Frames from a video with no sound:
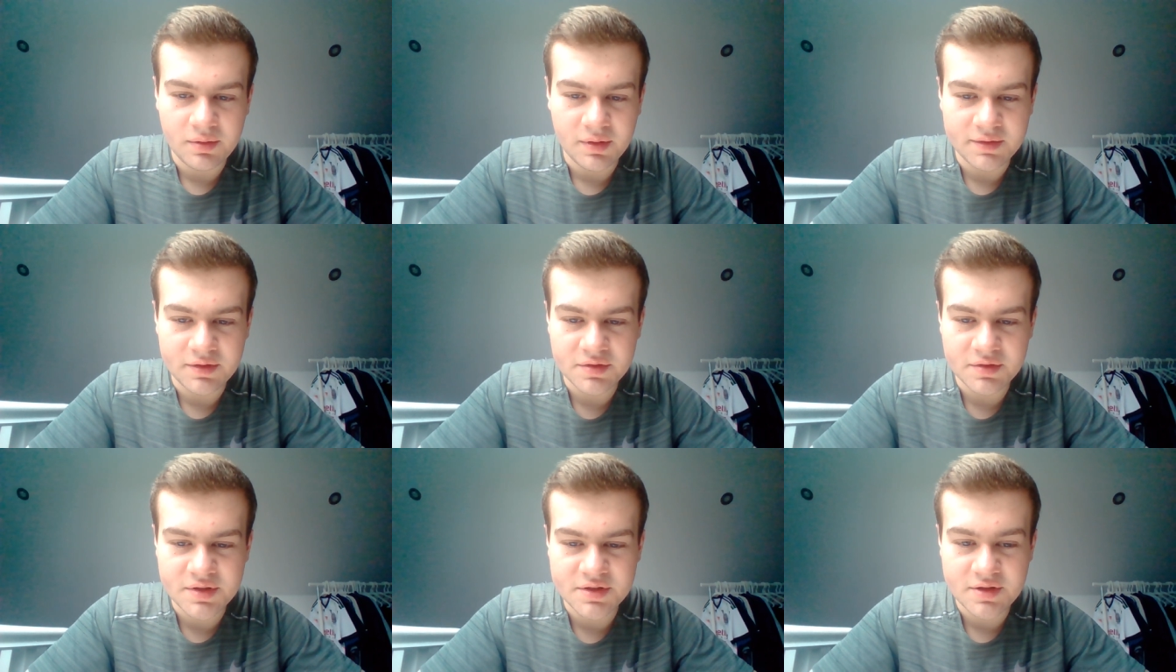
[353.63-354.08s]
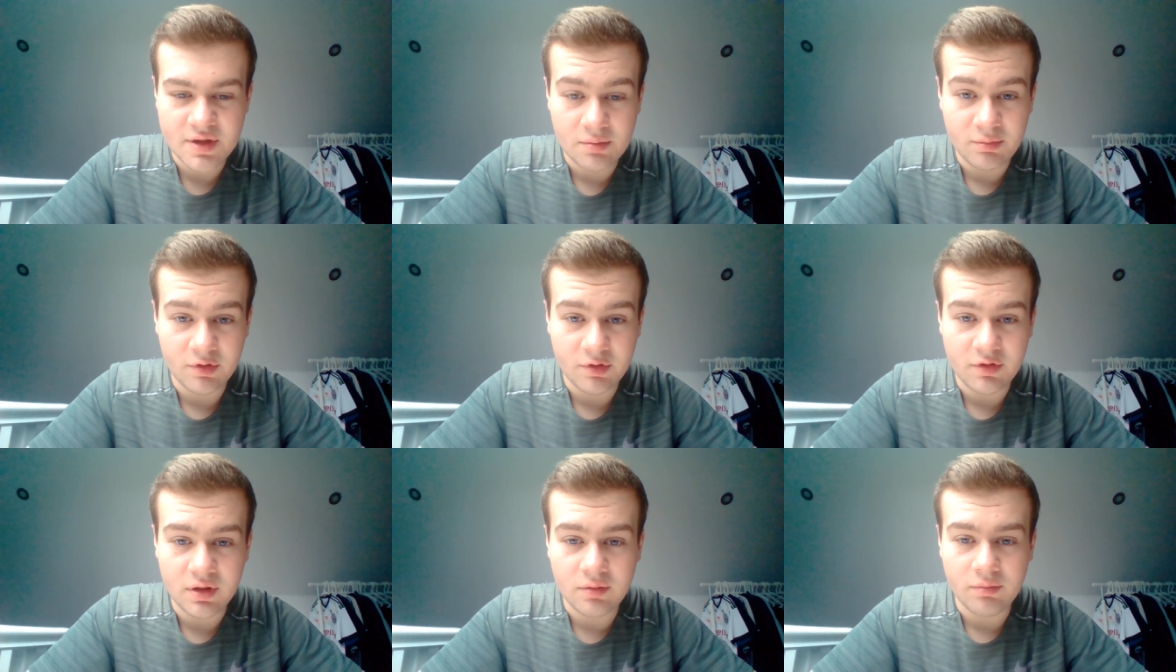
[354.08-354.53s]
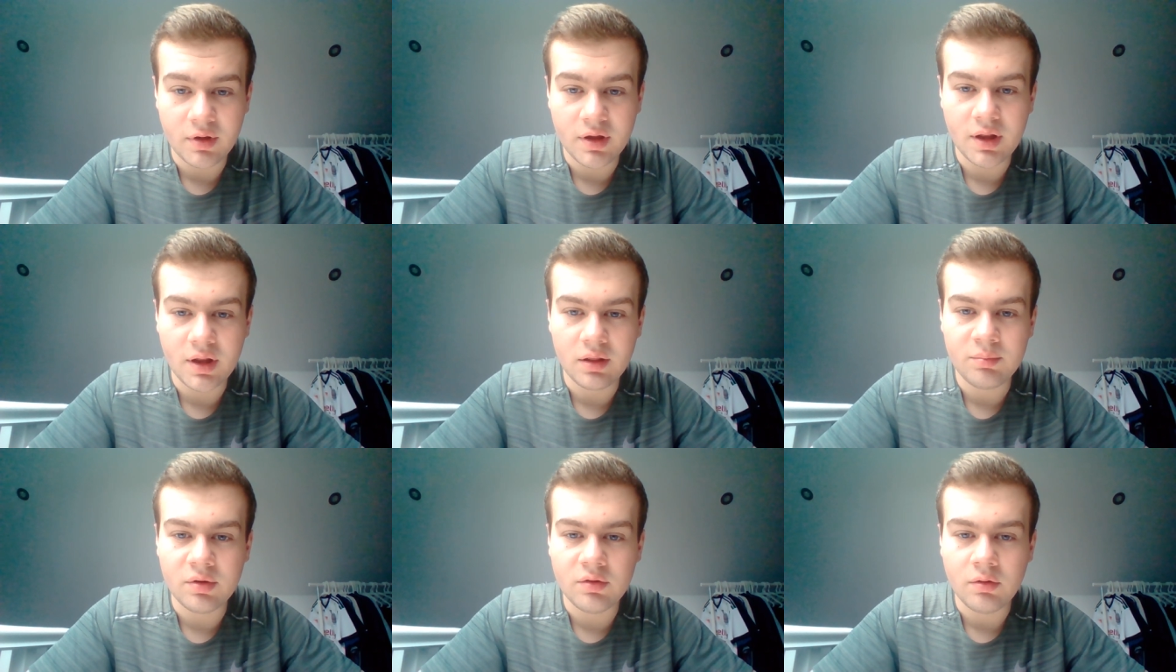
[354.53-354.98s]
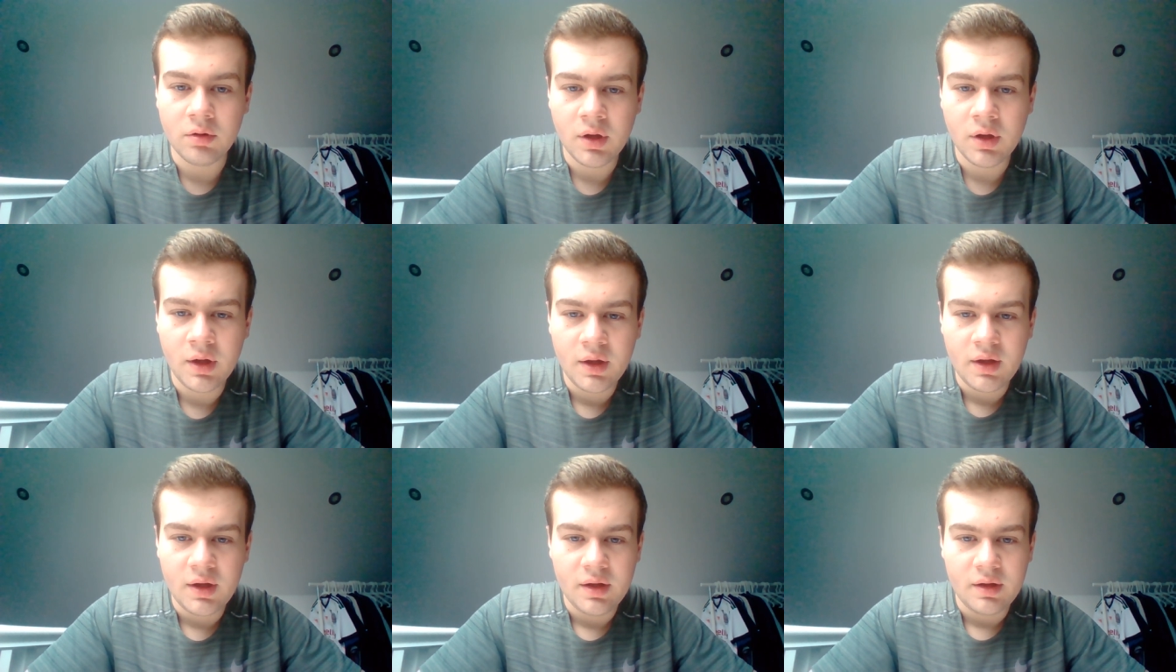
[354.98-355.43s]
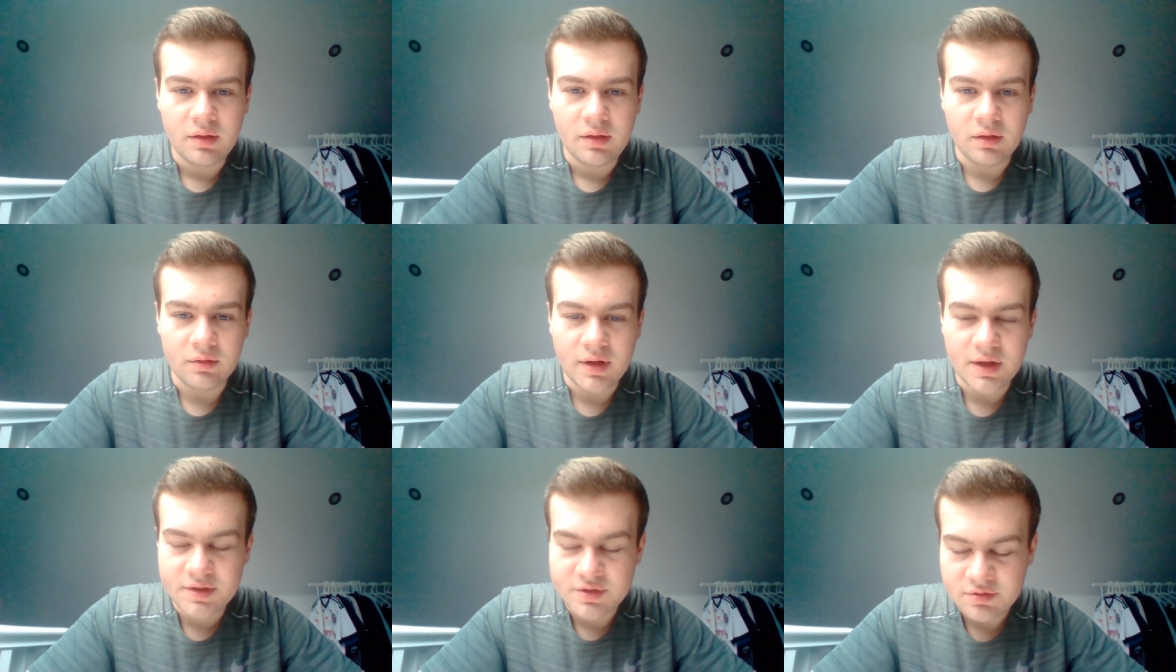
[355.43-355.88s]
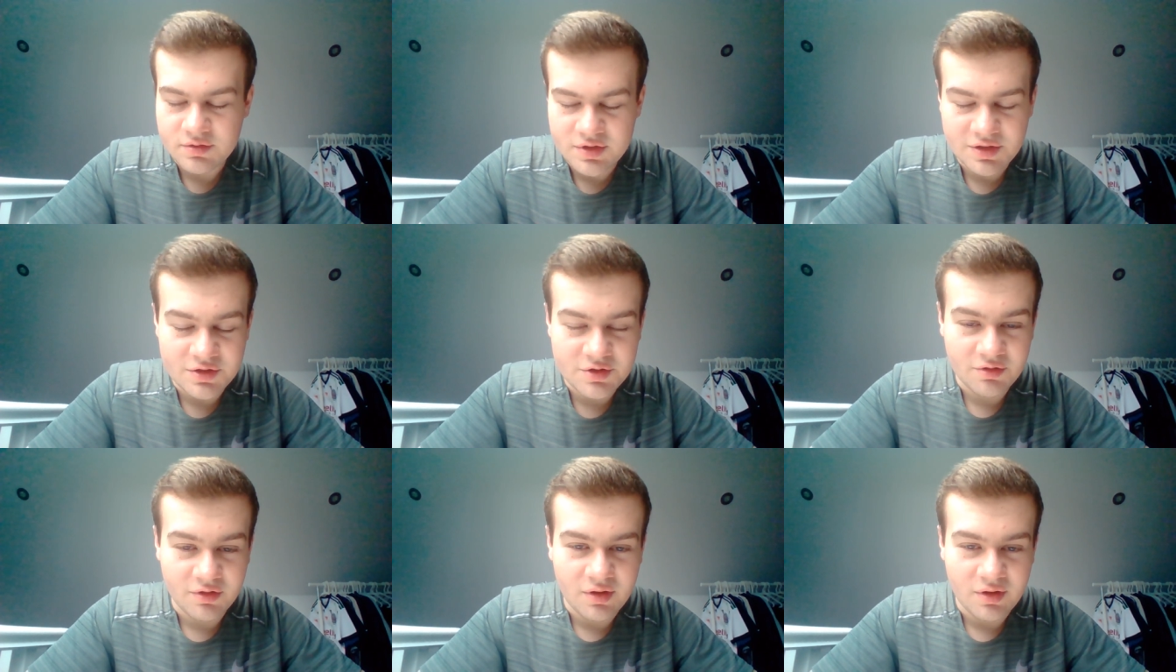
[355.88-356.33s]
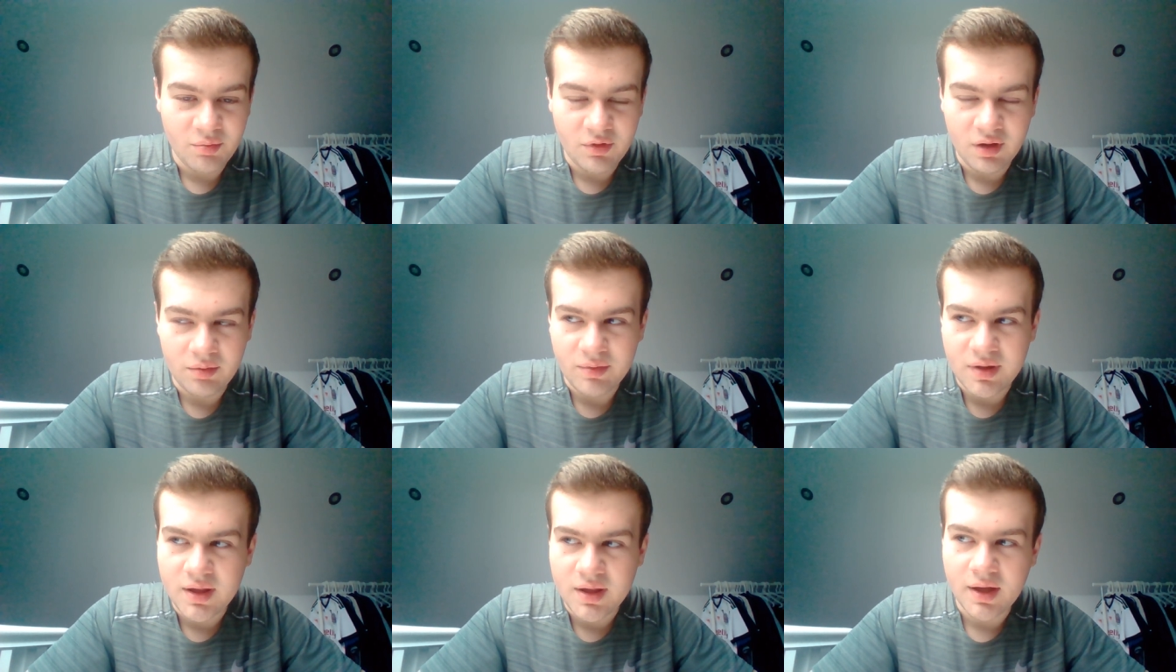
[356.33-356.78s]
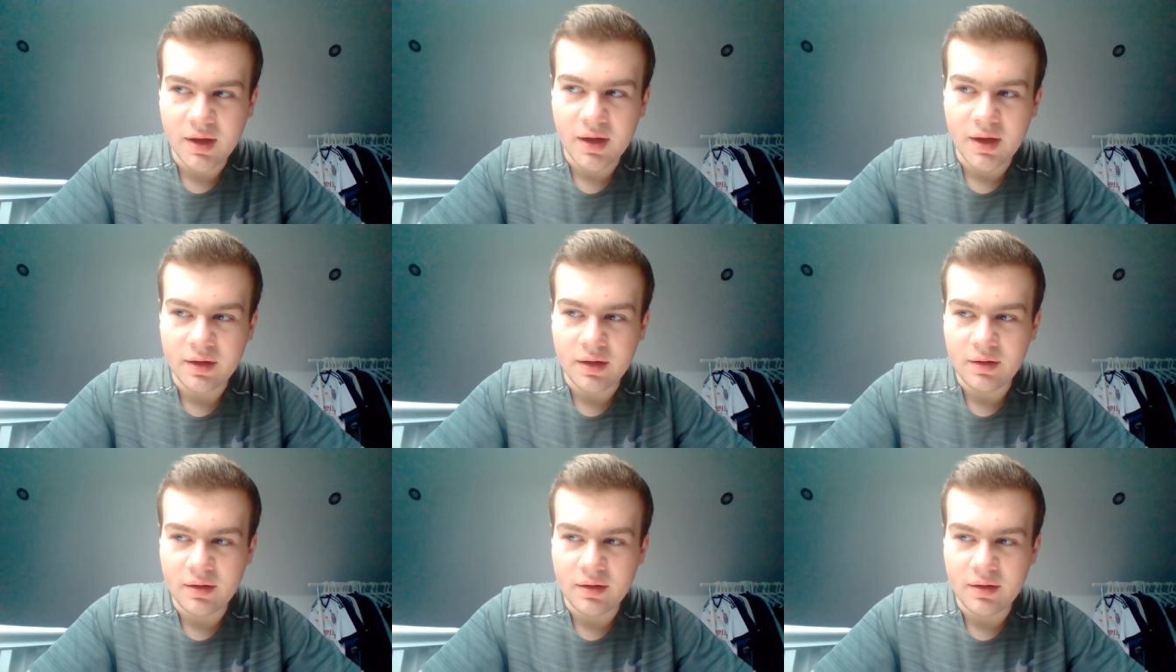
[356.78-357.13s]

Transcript: It doesn't seem like he will, but let's just enjoy him while we can,